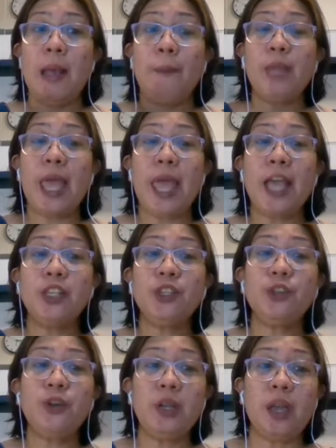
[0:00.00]
the
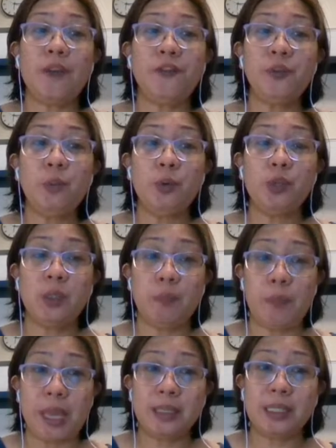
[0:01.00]
extra leftmost
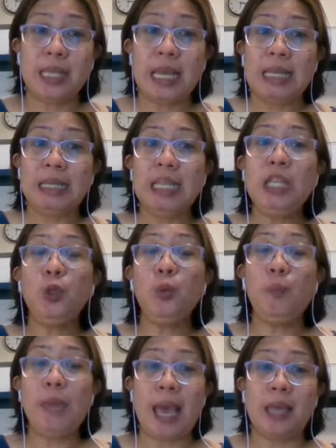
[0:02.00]
bits need to
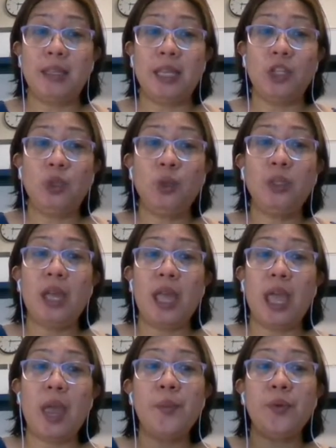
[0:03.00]
be added to the
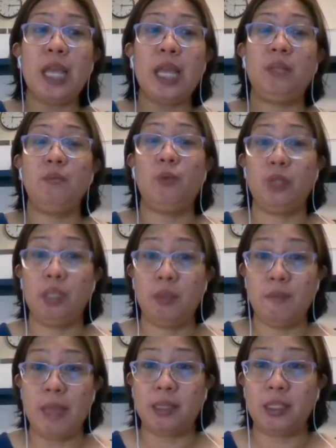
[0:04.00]
m rightmost
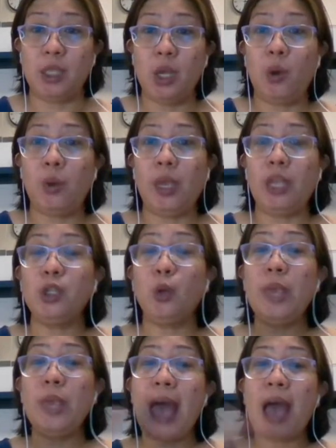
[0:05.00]
bits. Okay, so
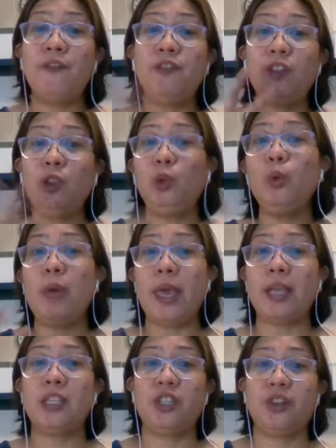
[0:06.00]
we have 2
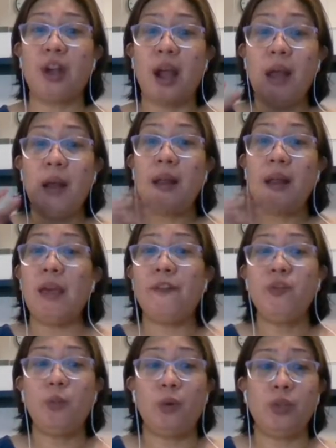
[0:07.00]
extra
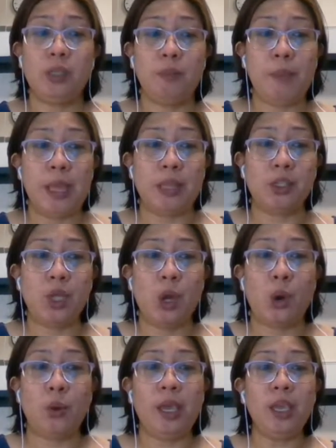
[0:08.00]
leftmost bits.
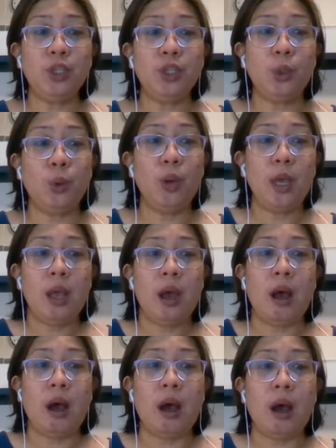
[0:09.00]
Okay, so
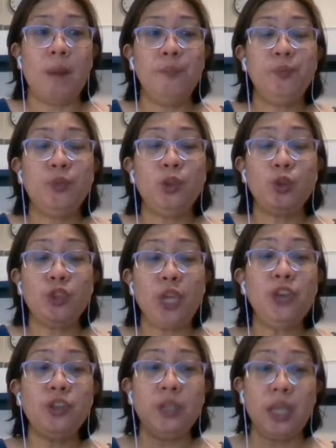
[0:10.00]
to
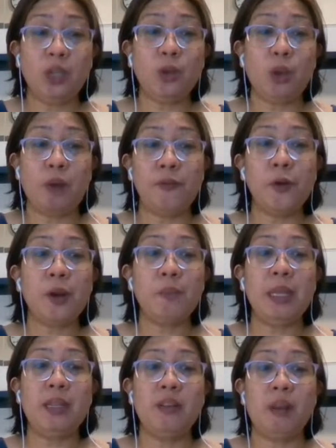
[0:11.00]
change it to a
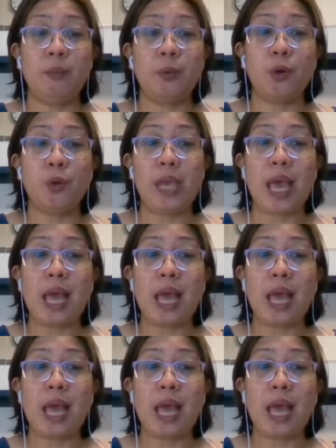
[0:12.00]
4-bit number, we